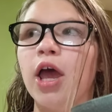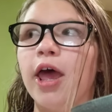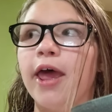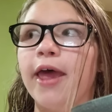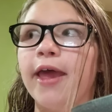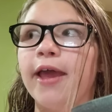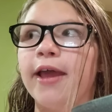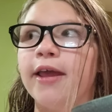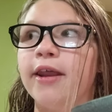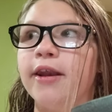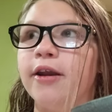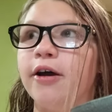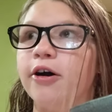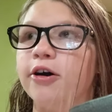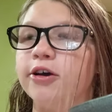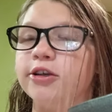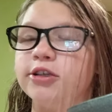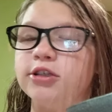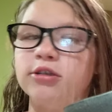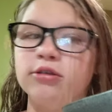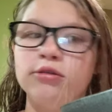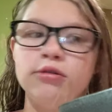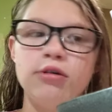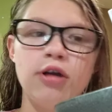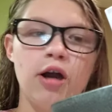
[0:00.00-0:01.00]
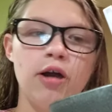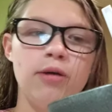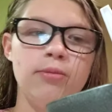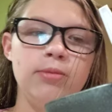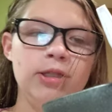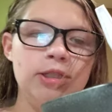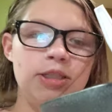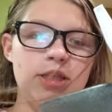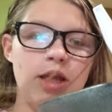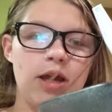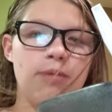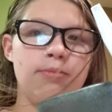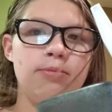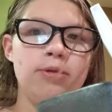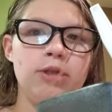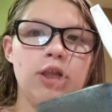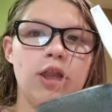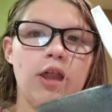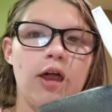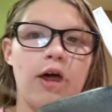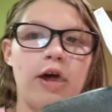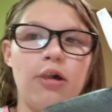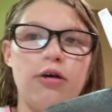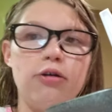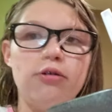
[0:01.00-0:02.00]
And also comment down
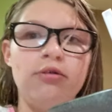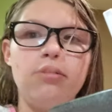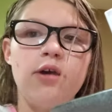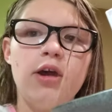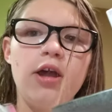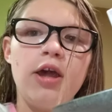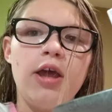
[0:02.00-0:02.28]
below